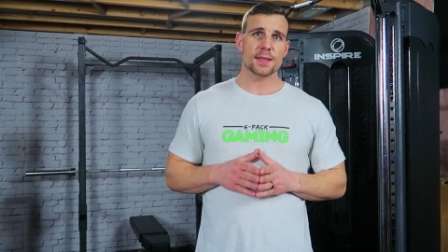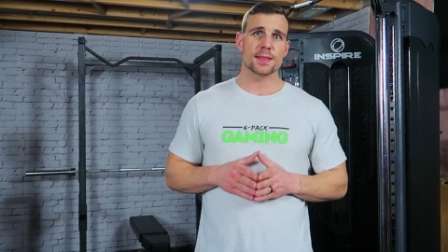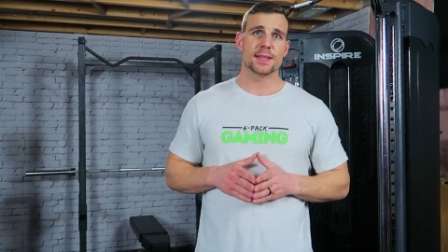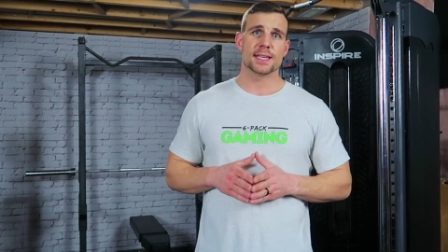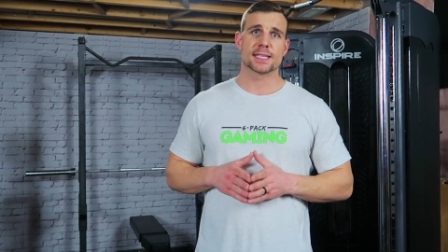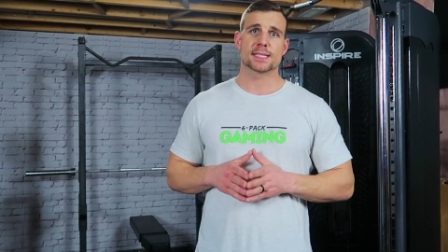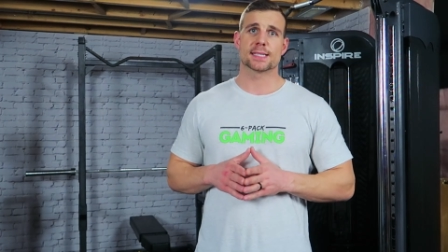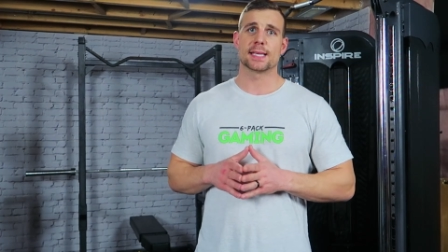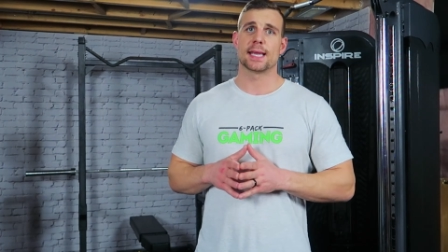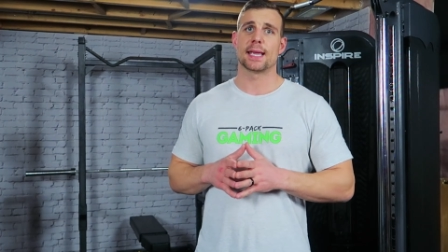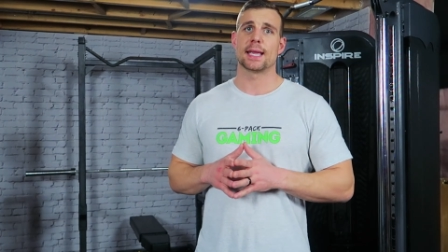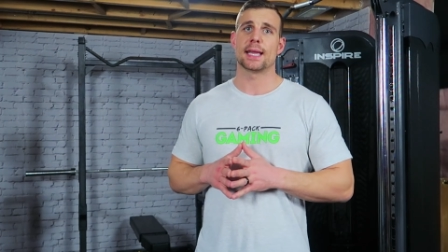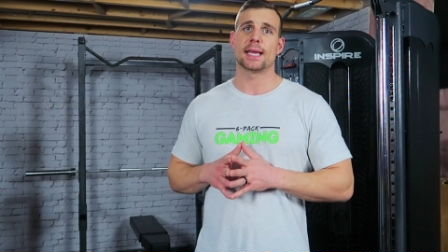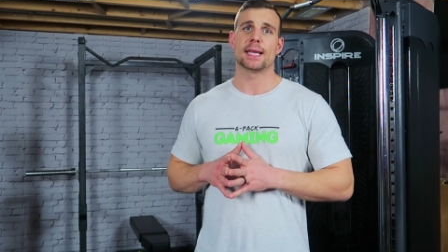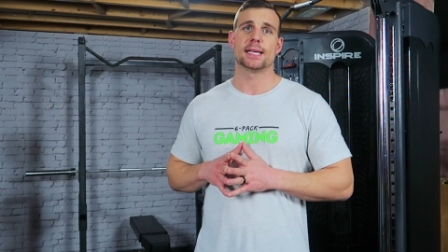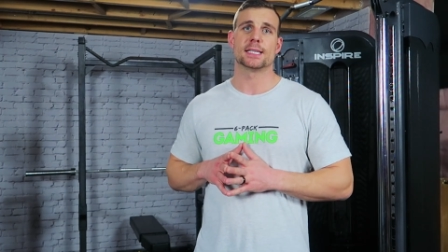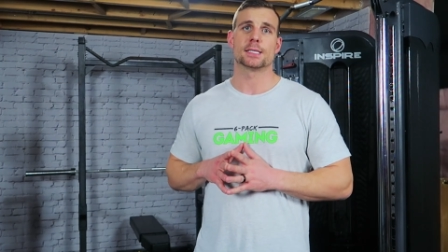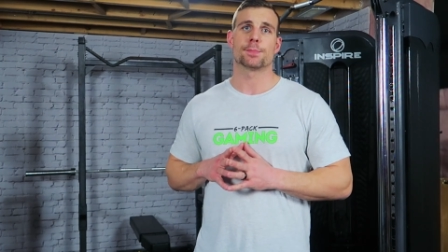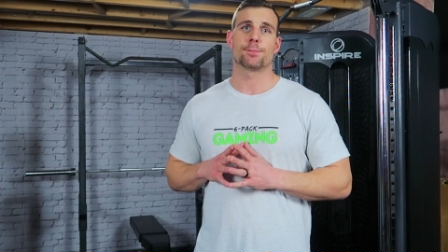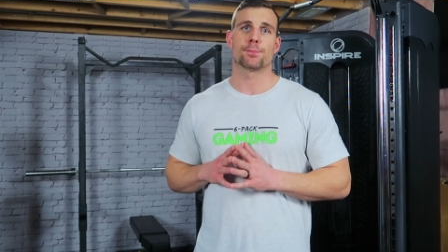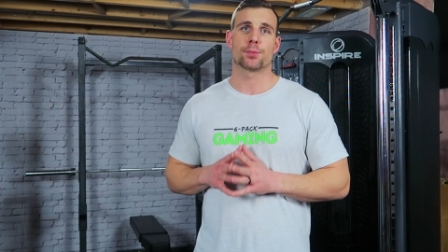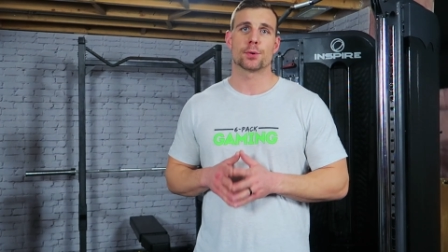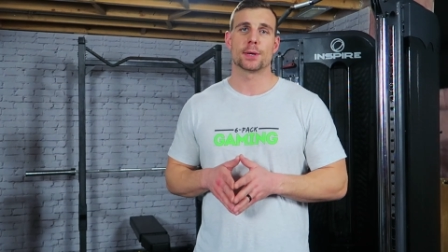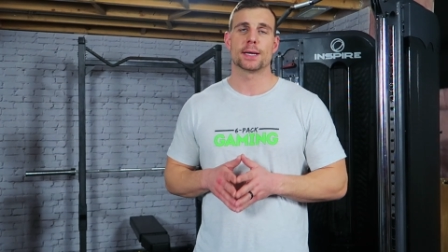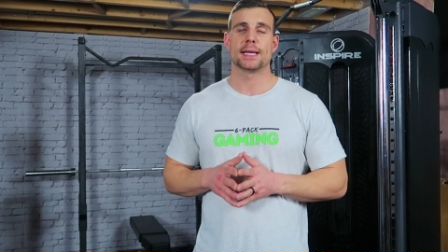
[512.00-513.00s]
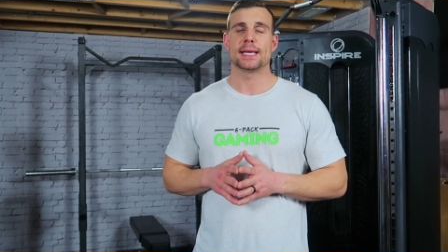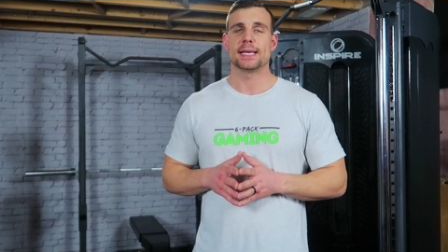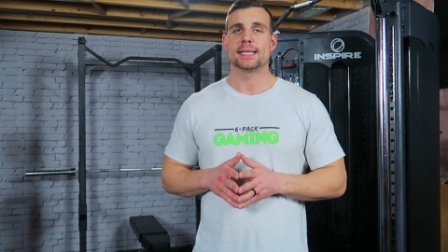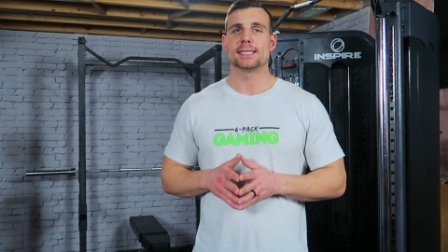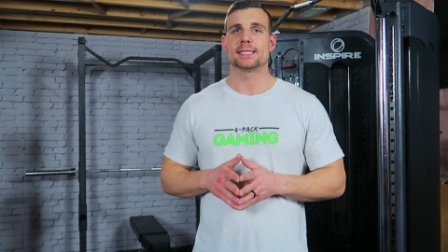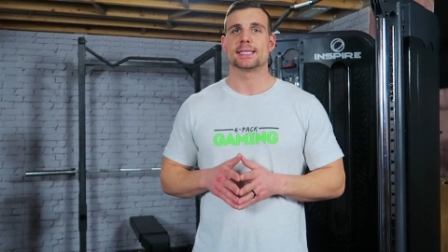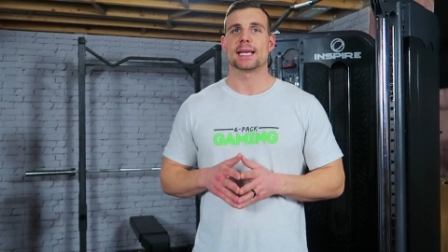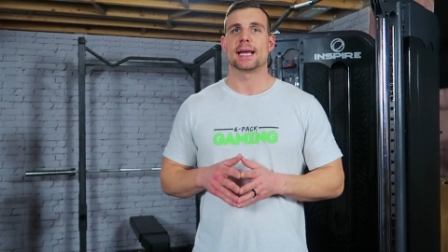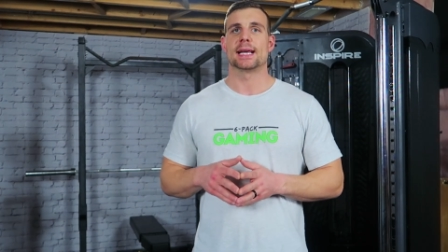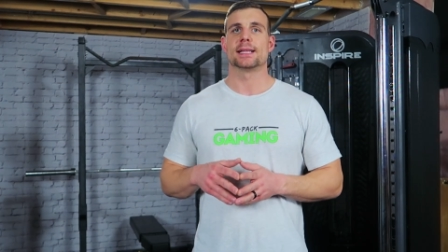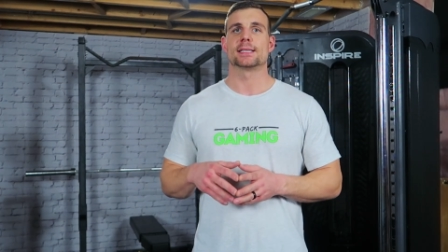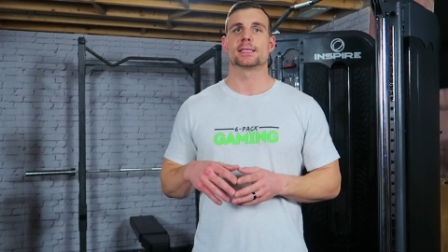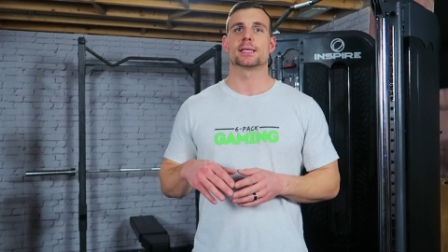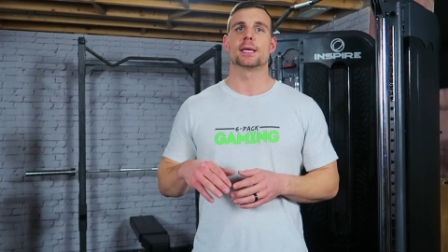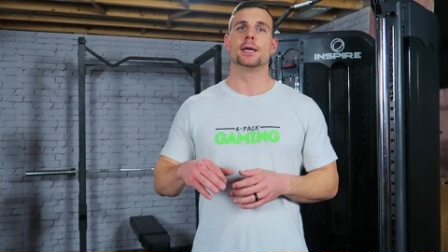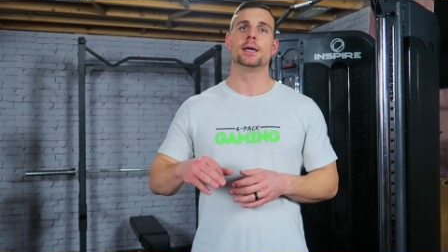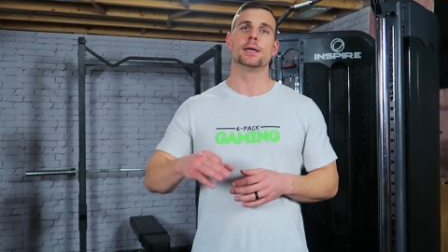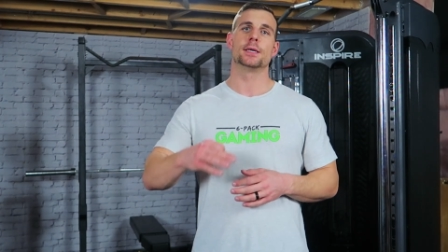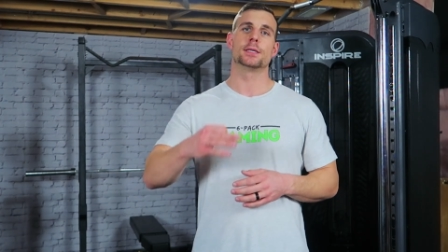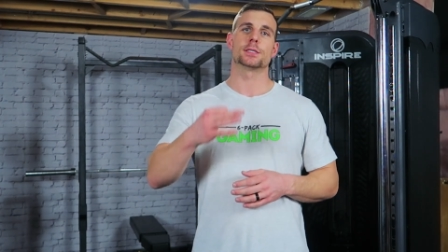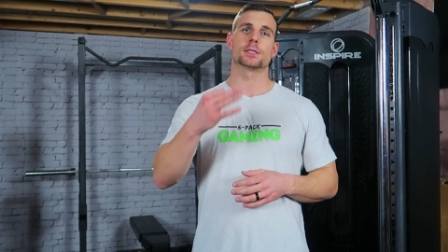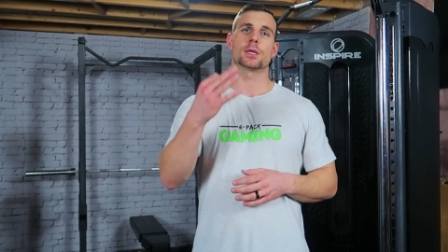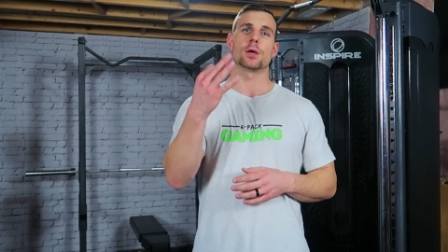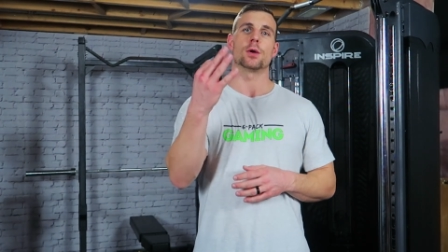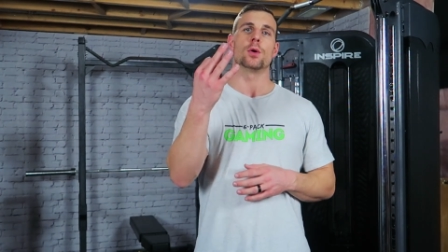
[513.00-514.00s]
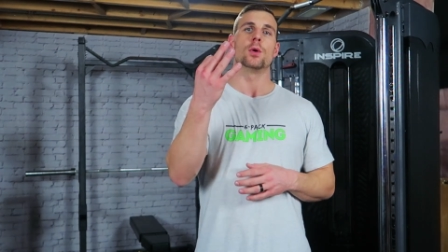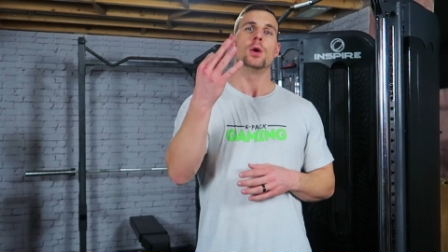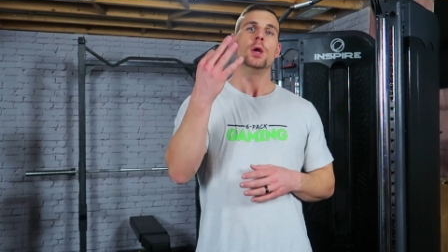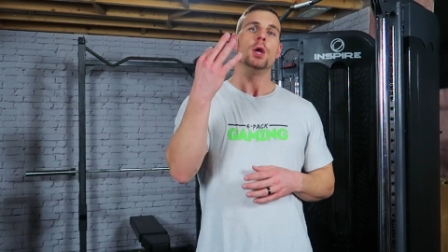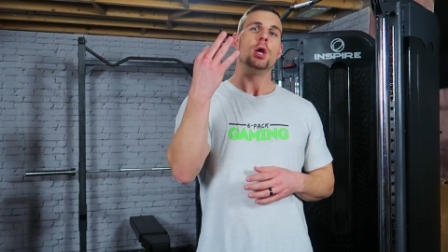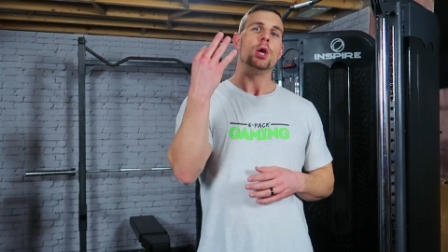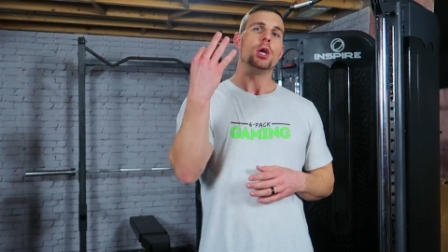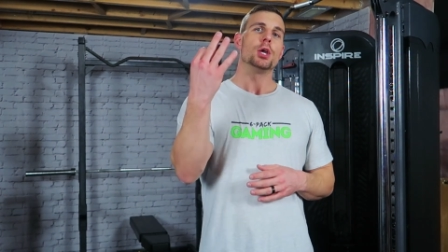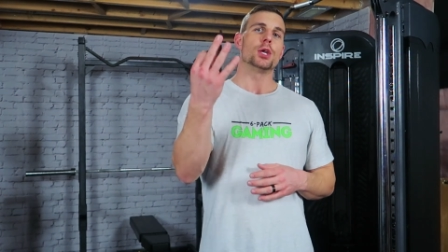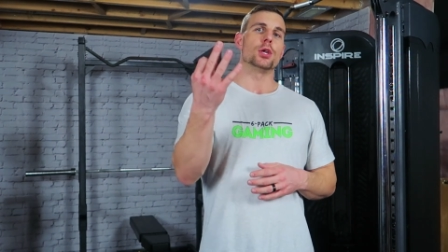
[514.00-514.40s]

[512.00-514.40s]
this thing is pretty intense, so